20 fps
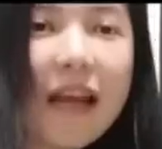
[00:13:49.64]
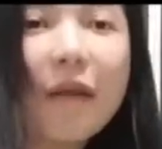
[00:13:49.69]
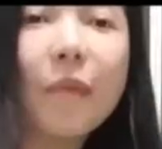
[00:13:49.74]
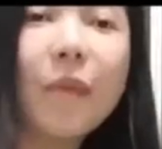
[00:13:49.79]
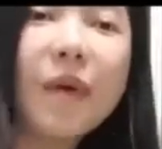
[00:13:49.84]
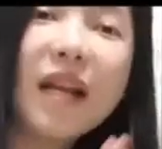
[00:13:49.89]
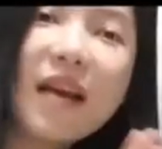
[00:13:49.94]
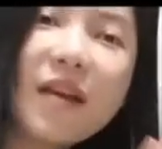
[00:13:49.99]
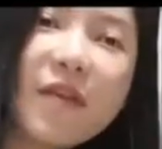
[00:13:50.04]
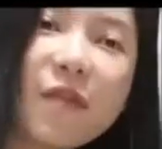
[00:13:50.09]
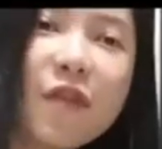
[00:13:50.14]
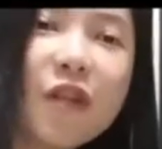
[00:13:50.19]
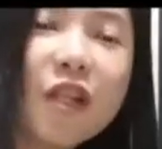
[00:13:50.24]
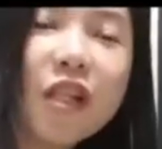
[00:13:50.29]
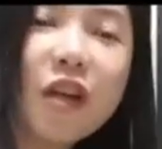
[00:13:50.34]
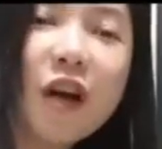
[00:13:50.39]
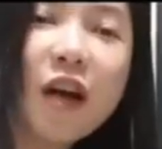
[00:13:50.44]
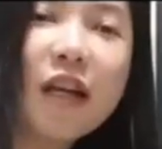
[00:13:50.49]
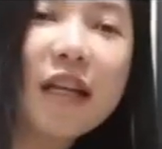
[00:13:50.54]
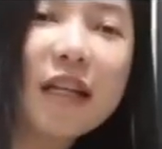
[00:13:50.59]
And when I
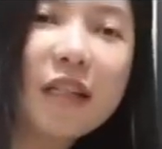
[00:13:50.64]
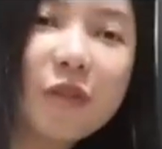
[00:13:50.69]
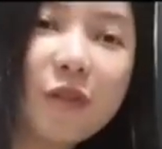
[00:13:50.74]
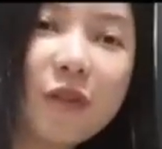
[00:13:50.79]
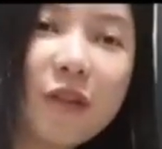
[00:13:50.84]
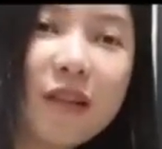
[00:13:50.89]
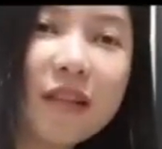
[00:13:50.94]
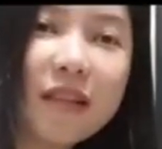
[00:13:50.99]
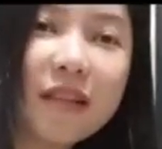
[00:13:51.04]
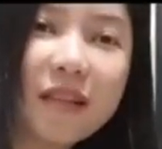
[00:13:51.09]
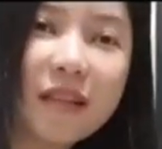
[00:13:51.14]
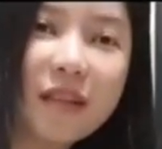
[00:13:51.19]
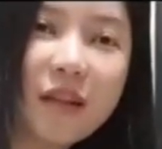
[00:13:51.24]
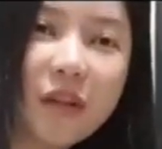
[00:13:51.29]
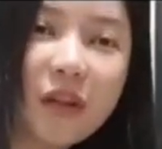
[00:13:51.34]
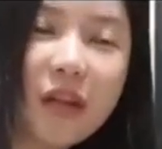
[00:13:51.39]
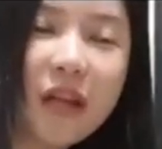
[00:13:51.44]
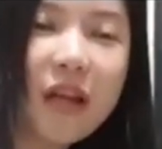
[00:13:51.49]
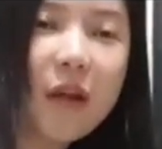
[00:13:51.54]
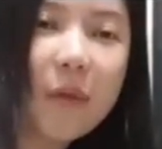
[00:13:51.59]
first got it in
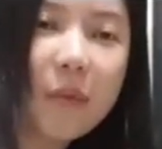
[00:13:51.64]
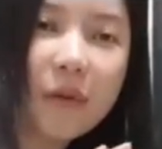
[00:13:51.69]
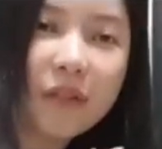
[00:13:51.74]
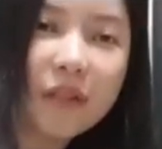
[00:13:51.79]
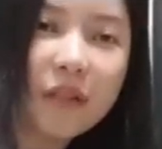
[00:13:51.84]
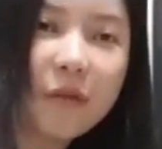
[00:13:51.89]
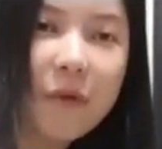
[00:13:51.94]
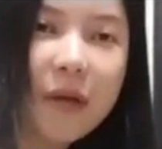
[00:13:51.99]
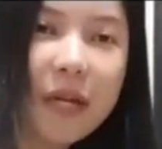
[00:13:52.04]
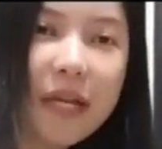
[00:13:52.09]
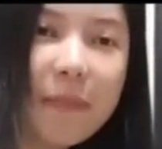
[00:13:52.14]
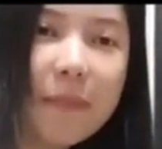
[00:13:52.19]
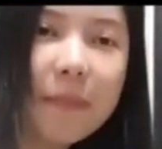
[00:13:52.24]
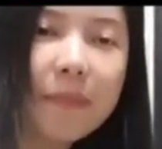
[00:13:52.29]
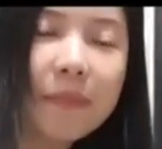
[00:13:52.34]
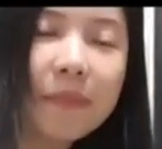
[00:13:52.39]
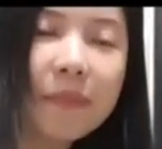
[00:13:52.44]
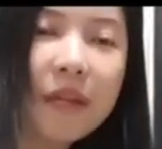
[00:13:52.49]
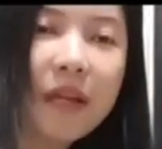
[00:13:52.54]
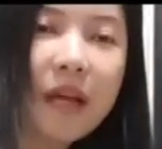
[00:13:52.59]
2013, it was already
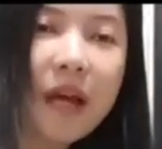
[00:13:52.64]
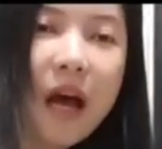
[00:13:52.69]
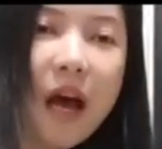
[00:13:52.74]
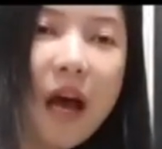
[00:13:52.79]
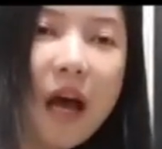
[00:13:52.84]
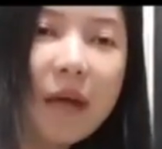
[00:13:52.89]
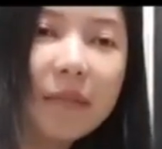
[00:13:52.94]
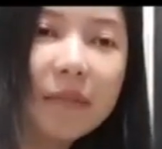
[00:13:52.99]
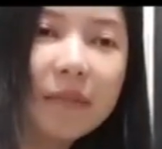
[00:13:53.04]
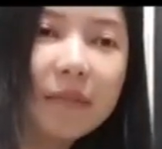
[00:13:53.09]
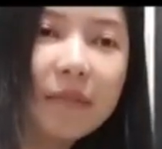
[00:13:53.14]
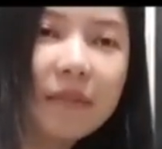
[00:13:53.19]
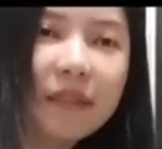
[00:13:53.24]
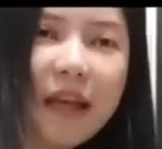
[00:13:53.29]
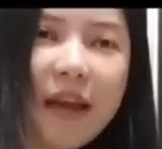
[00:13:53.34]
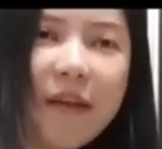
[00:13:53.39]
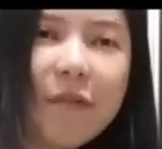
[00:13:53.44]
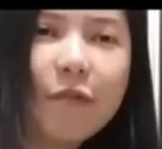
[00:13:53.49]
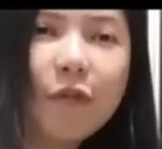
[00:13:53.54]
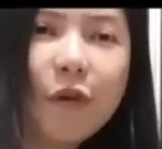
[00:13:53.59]

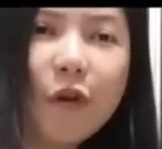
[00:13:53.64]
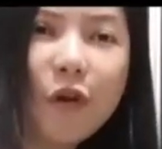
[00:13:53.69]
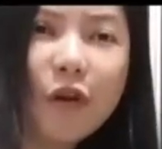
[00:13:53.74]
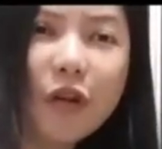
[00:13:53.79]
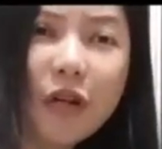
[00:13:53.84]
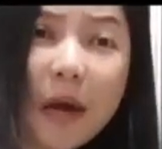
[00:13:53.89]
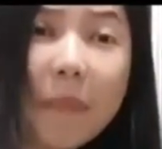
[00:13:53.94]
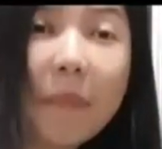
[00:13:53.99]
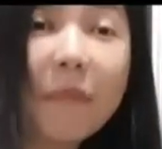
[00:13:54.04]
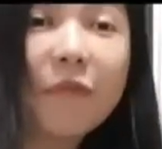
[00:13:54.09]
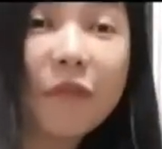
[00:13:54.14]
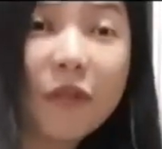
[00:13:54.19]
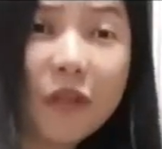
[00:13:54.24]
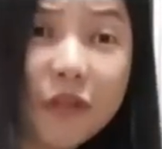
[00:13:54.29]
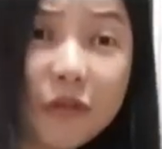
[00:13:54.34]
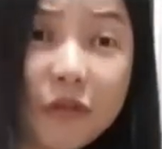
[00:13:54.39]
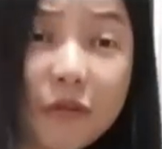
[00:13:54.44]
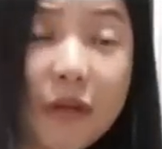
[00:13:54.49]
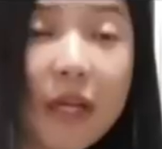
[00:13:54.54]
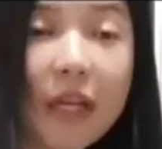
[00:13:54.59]
there for a couple of
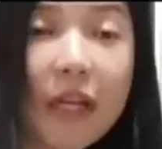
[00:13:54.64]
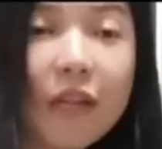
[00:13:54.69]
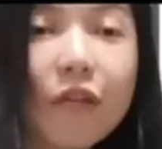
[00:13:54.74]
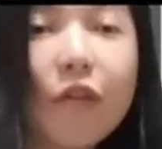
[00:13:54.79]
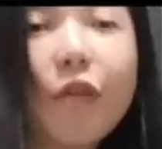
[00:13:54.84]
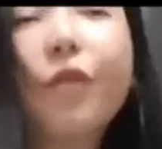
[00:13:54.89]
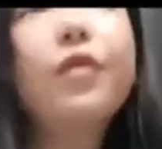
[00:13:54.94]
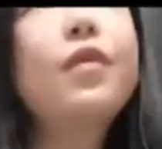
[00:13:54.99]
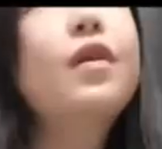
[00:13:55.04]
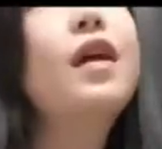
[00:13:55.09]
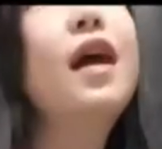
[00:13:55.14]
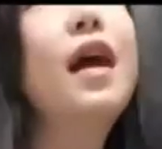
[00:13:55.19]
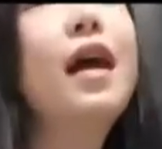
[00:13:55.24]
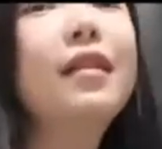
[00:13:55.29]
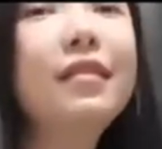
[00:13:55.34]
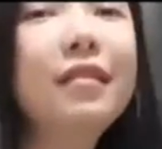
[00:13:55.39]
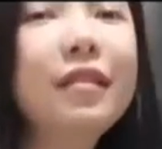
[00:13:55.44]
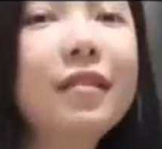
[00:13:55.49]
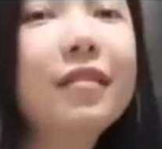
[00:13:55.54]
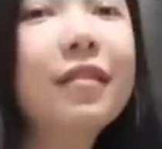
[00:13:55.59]
years already. So
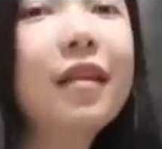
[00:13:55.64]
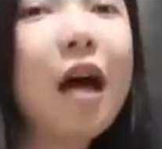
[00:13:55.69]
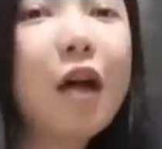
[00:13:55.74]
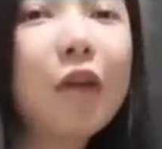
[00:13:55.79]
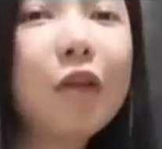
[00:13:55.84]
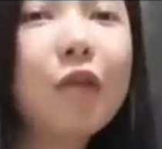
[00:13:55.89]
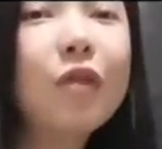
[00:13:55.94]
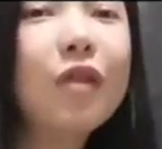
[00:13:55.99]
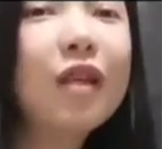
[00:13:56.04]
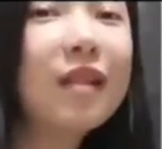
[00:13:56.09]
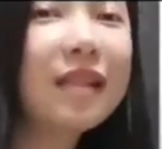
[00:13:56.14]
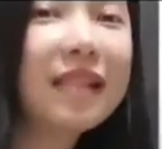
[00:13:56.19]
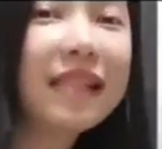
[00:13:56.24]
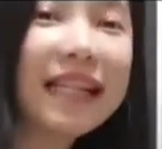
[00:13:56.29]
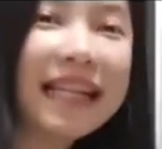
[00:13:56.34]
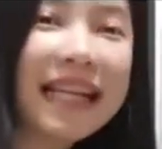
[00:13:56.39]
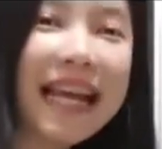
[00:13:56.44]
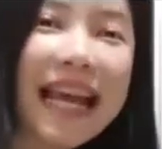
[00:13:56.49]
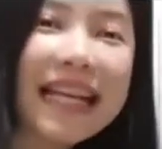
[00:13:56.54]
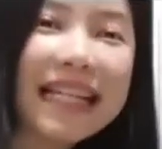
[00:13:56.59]
until now,
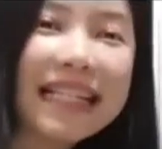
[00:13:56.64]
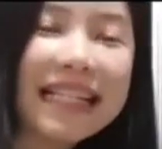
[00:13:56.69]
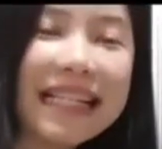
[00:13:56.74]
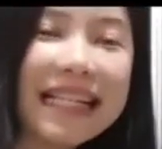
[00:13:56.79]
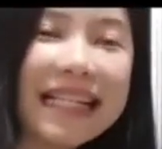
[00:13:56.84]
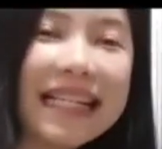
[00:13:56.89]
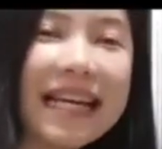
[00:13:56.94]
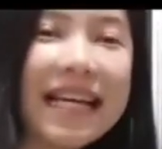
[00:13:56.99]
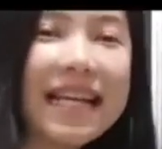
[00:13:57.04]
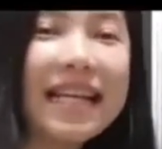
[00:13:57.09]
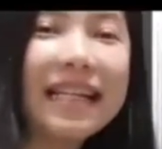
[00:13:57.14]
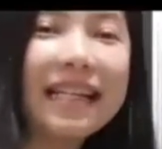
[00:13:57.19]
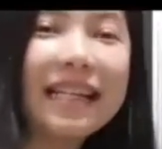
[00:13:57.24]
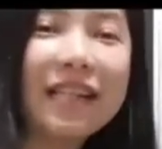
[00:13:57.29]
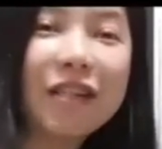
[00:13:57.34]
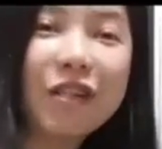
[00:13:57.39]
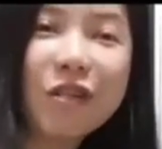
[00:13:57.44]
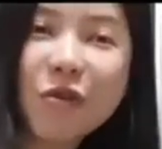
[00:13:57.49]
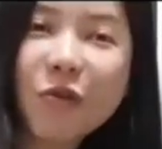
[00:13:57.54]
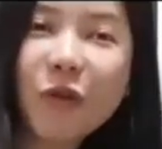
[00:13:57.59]
2018, and it is
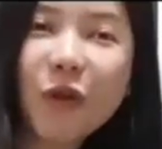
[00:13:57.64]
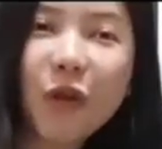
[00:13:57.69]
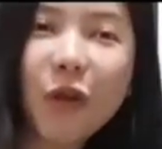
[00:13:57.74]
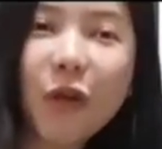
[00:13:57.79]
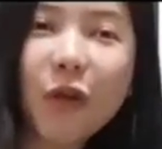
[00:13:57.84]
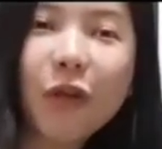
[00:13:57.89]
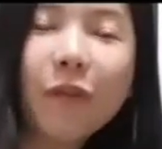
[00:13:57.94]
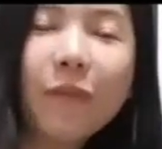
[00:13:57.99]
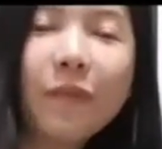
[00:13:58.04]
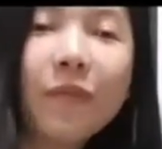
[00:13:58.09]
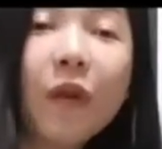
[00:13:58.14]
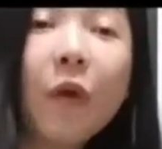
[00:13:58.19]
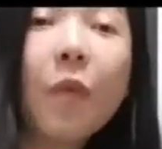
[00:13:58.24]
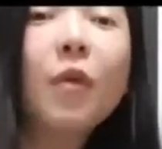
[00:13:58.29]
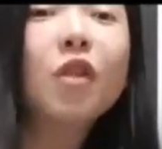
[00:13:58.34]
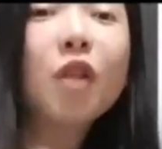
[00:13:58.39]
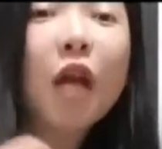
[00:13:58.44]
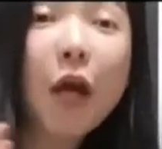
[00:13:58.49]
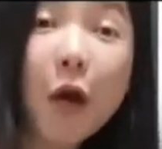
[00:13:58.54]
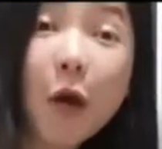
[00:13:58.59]
still here,
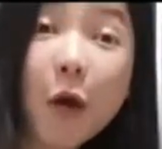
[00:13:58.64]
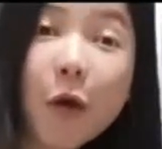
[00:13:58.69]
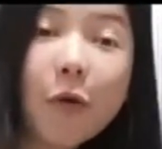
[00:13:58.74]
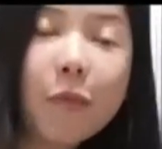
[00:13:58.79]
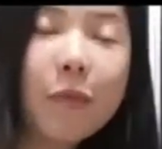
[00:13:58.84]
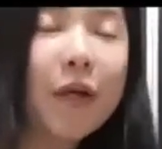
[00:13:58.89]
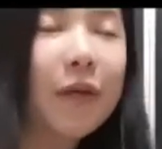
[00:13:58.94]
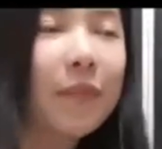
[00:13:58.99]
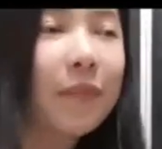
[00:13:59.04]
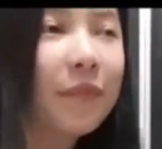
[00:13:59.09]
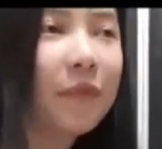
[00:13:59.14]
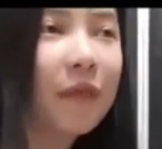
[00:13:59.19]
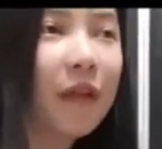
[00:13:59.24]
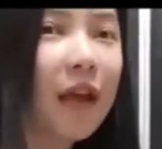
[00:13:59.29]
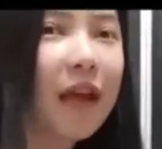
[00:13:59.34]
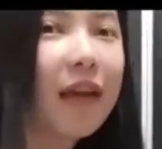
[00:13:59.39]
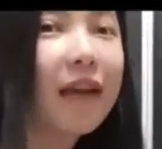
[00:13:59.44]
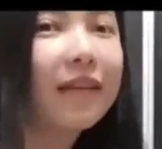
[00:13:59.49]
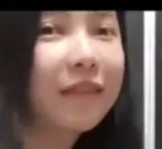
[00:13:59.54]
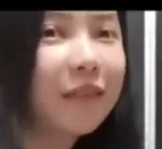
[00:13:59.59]
which I hope,
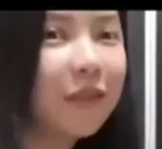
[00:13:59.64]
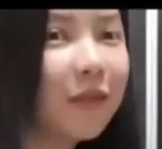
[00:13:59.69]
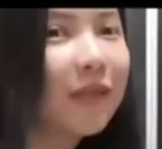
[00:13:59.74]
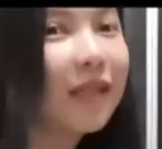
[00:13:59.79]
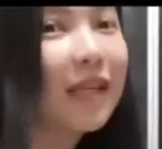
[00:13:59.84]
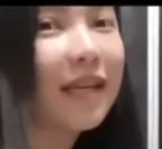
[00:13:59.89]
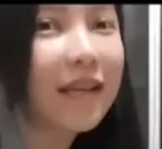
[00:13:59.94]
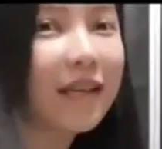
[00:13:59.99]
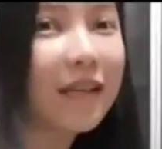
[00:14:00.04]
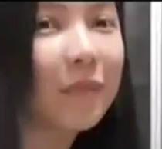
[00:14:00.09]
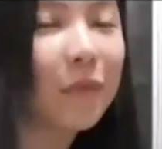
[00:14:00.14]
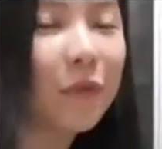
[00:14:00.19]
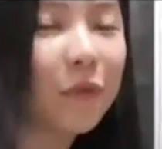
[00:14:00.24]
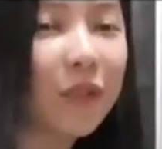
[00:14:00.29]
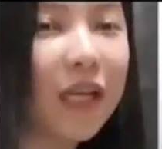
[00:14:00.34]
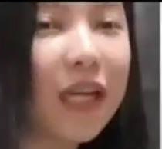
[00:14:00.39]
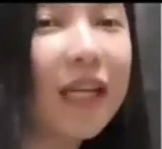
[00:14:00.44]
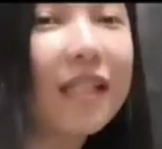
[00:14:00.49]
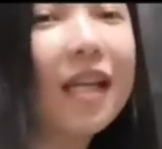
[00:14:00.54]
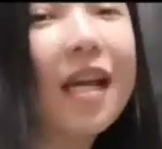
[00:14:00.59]
and I still see it in the
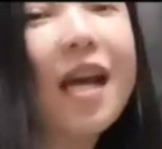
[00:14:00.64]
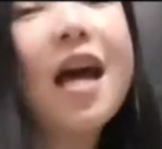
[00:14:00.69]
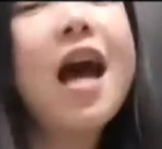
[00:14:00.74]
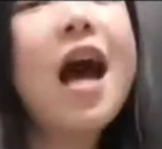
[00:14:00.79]
boutiques.